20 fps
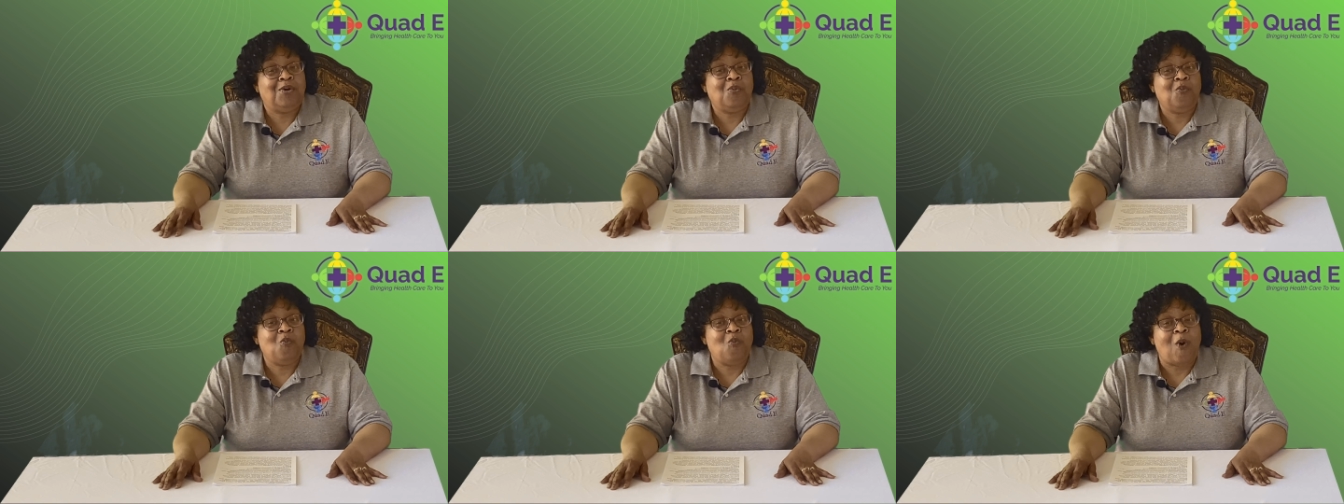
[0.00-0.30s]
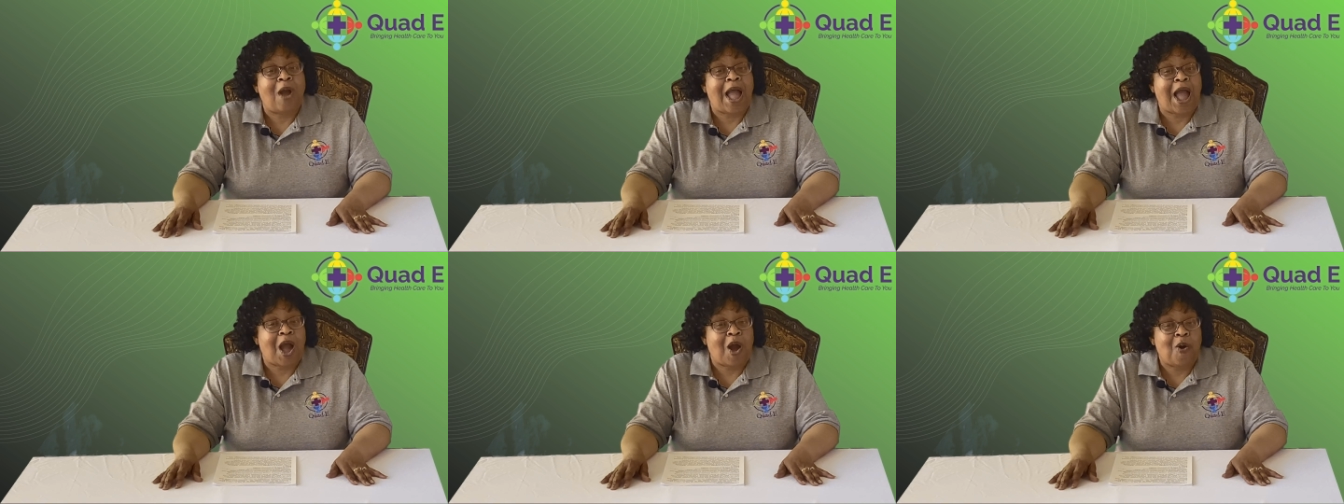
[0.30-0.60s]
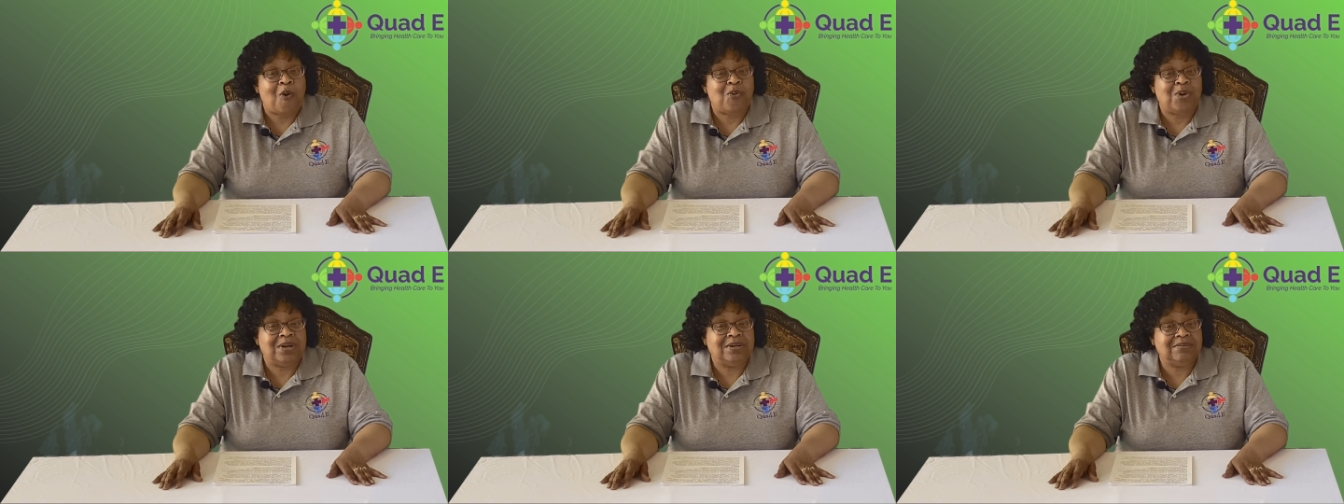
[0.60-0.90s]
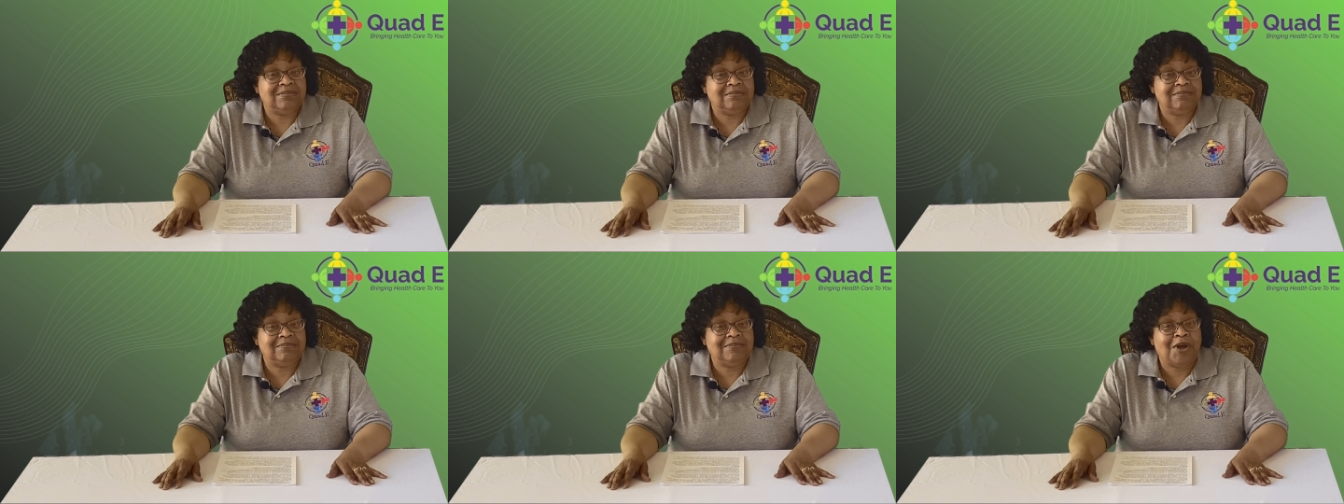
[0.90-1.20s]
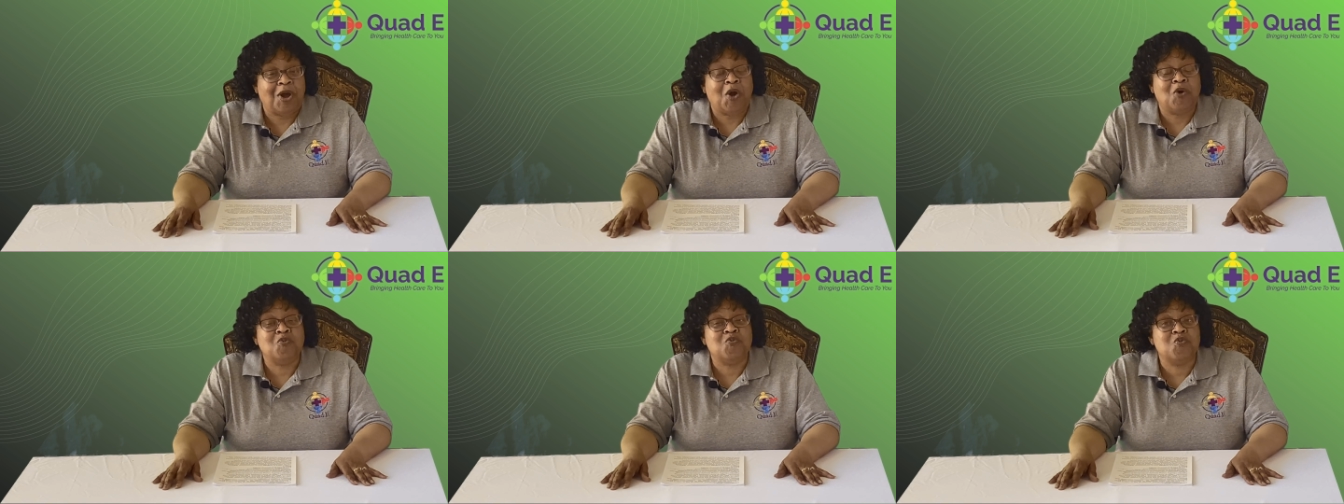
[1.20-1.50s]
wow,
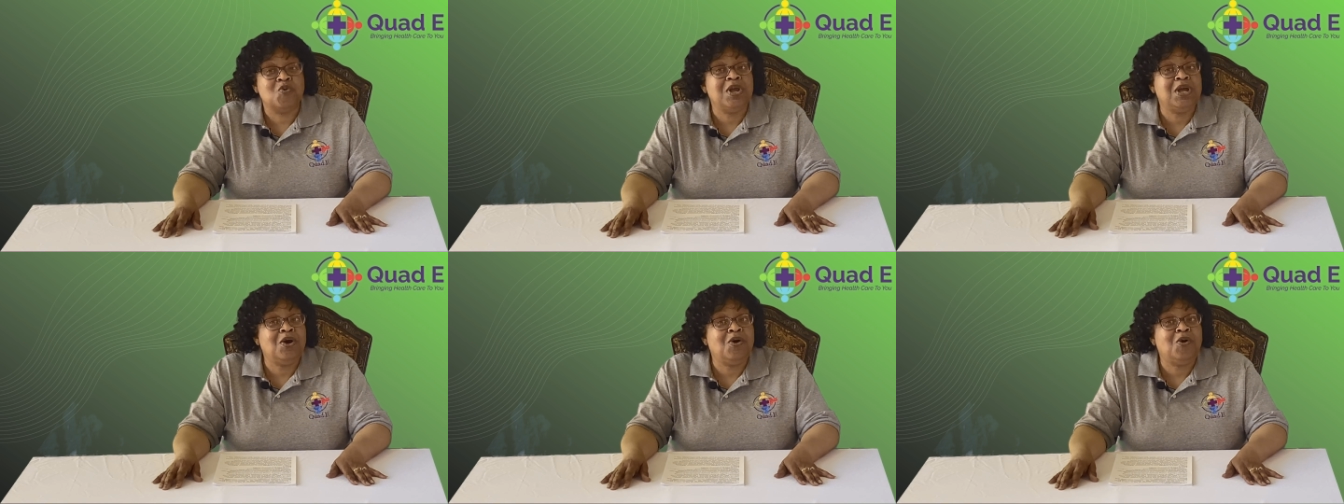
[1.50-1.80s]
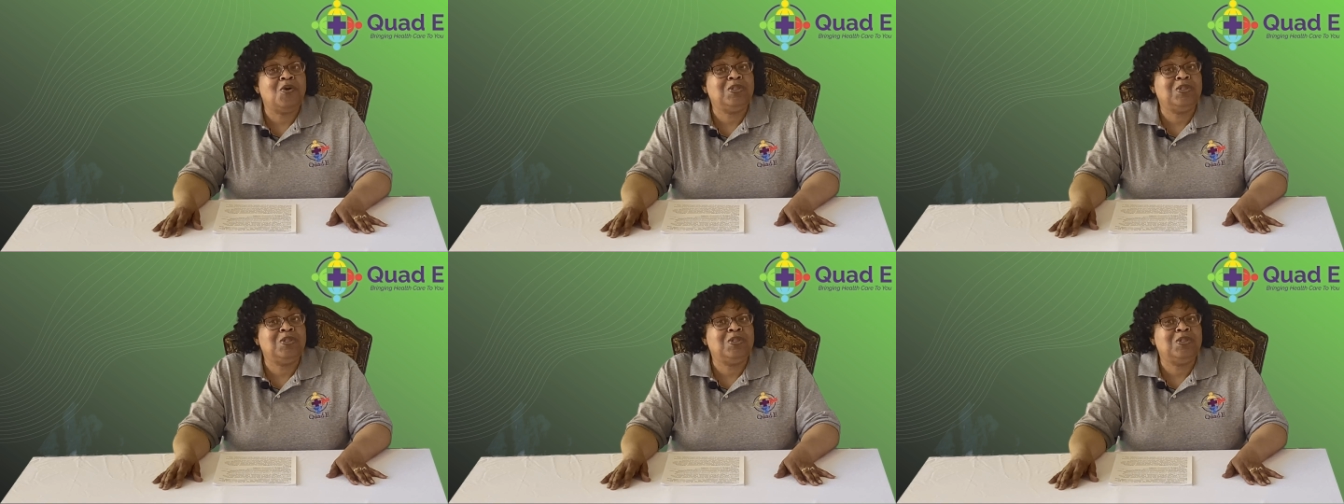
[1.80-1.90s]
a real